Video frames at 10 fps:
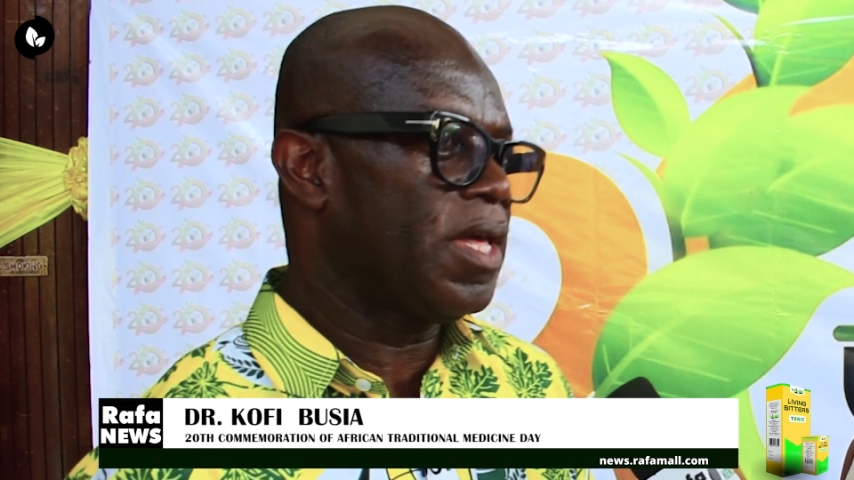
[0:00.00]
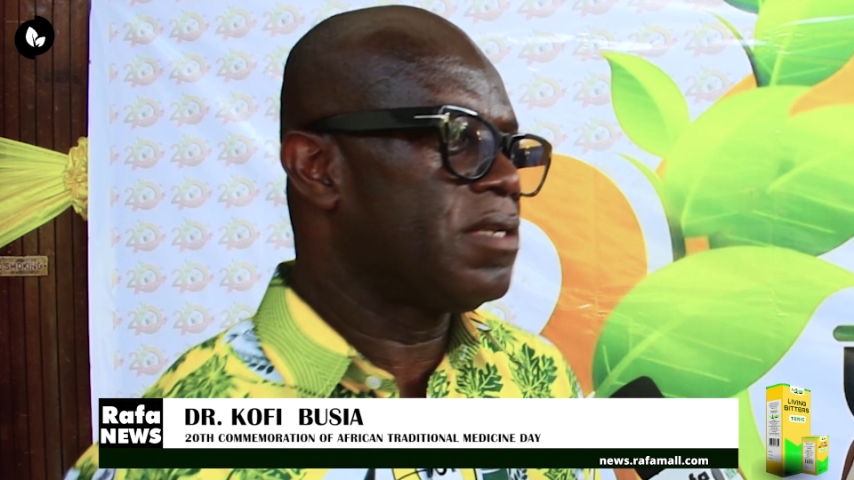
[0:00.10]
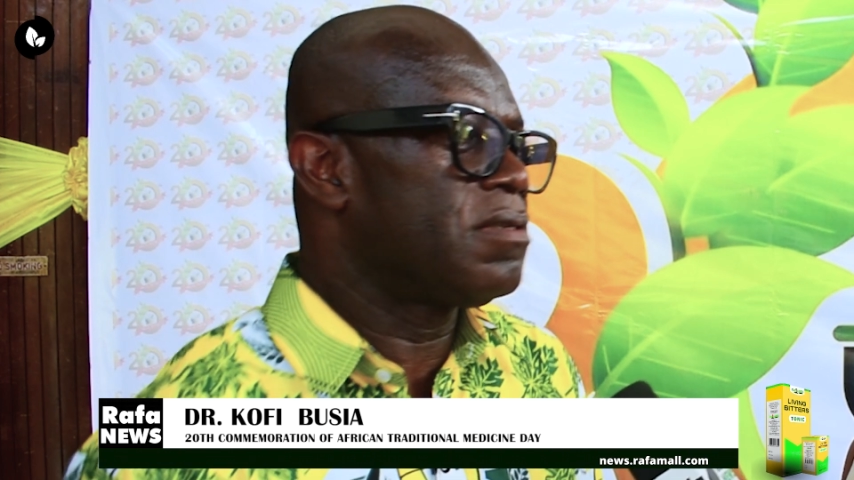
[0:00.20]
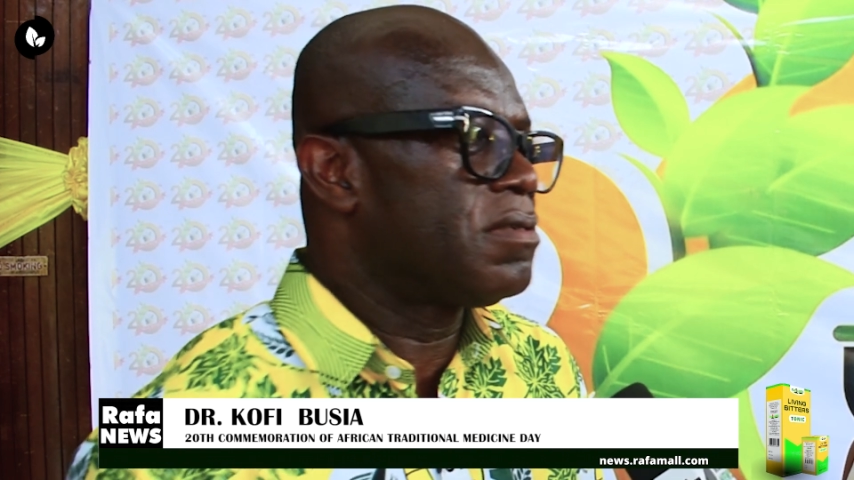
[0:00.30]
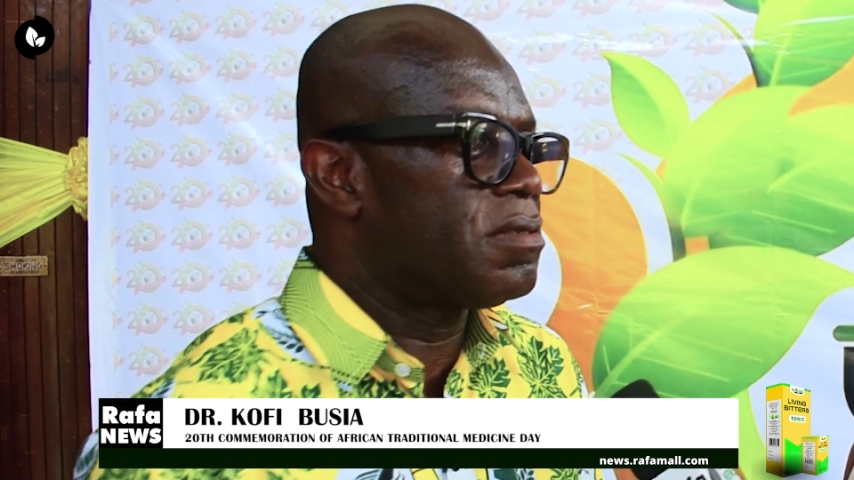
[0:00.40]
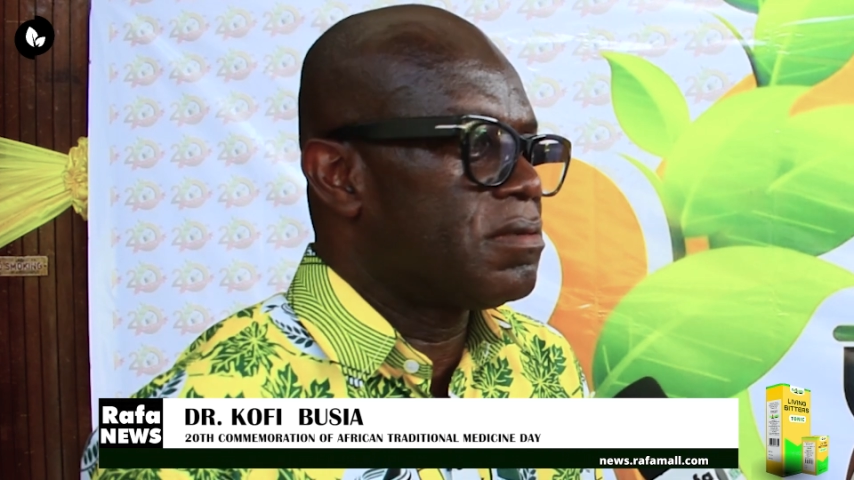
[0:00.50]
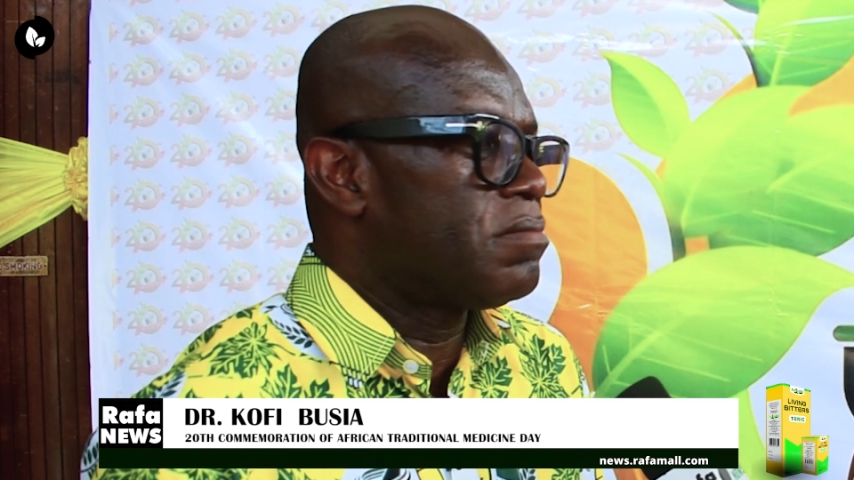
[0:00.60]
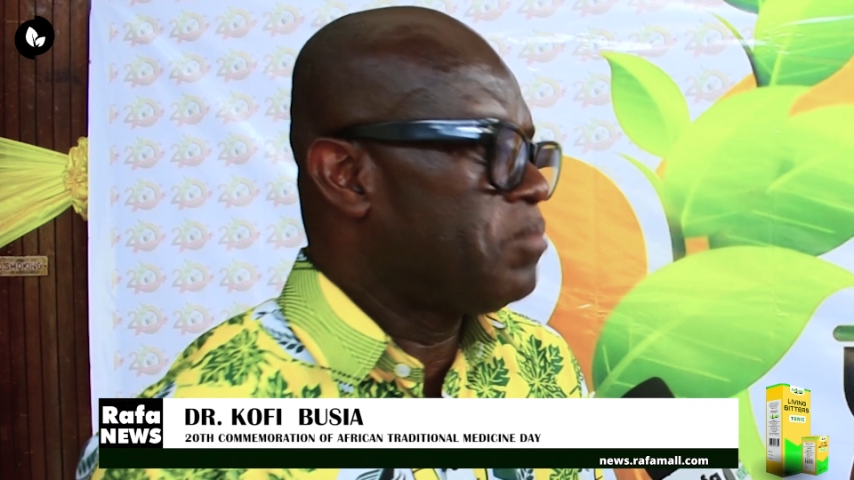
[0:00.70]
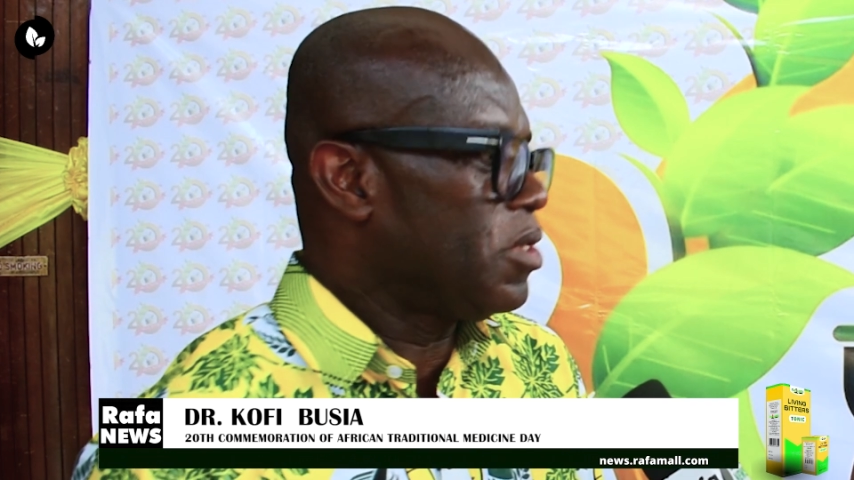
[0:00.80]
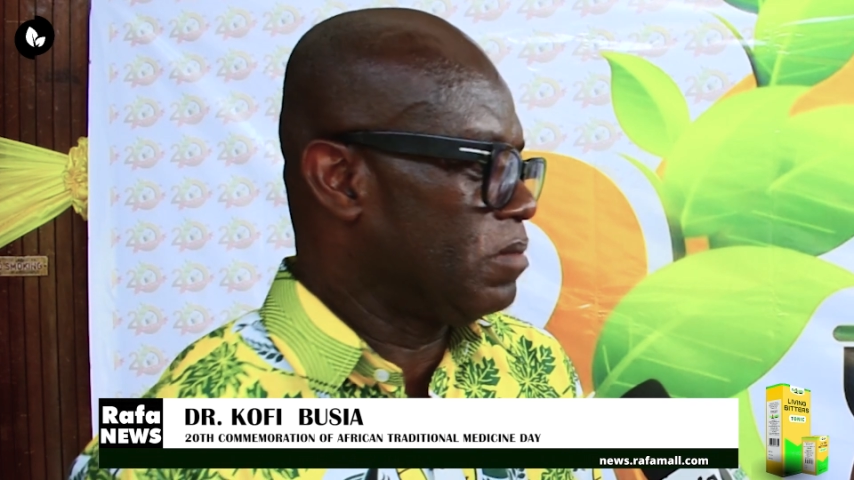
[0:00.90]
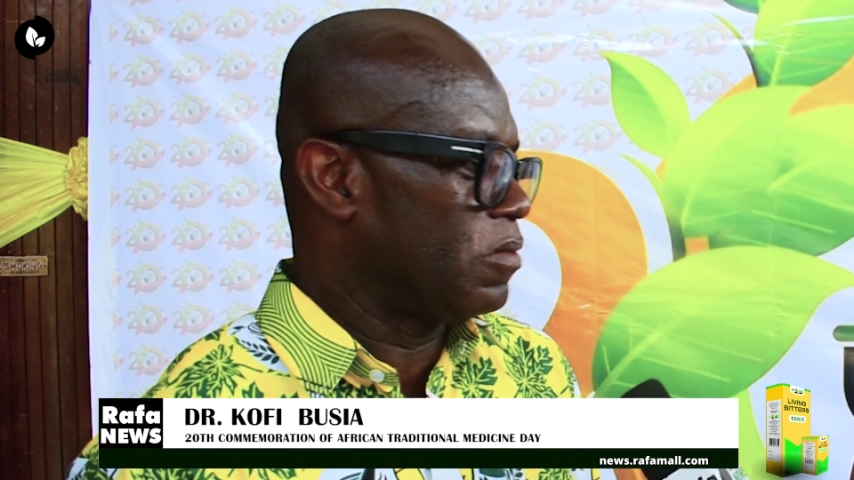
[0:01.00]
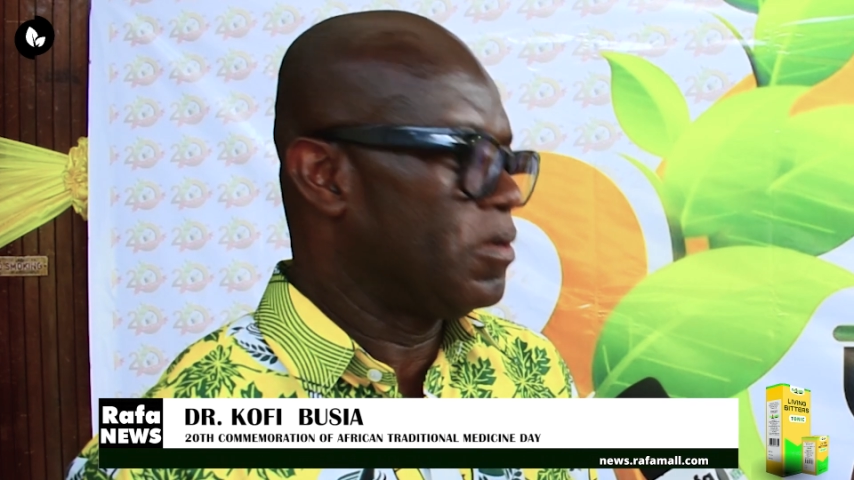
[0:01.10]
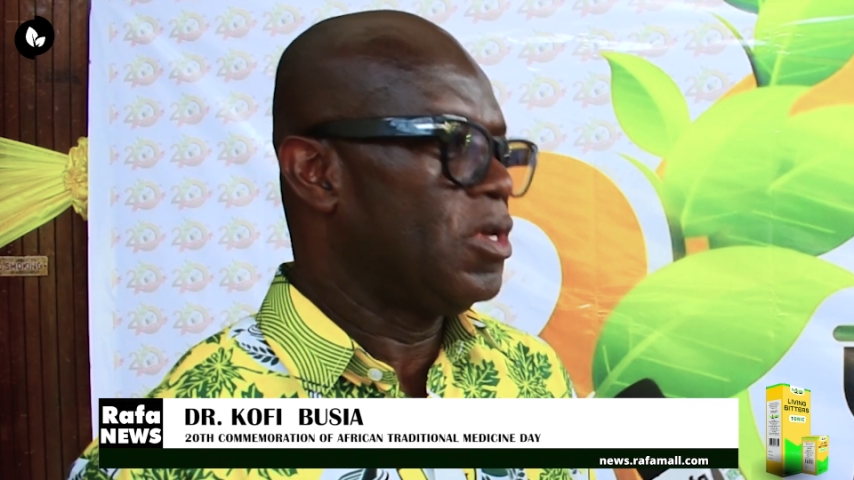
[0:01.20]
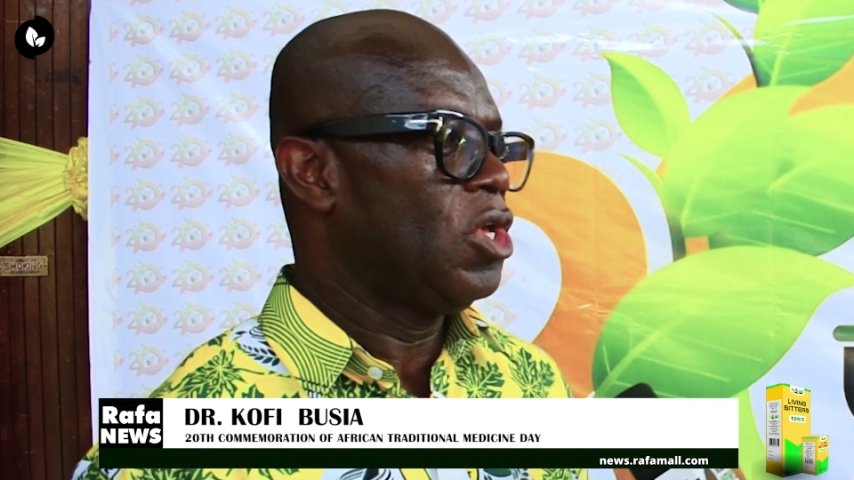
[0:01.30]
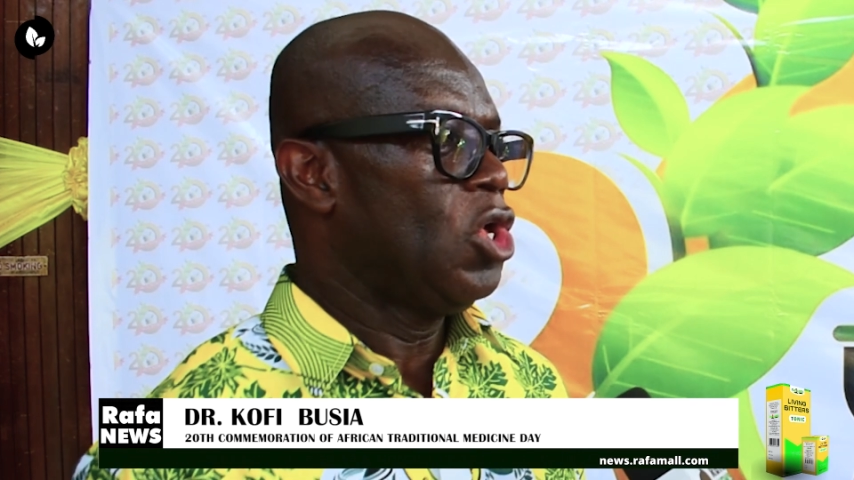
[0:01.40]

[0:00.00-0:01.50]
That is possible.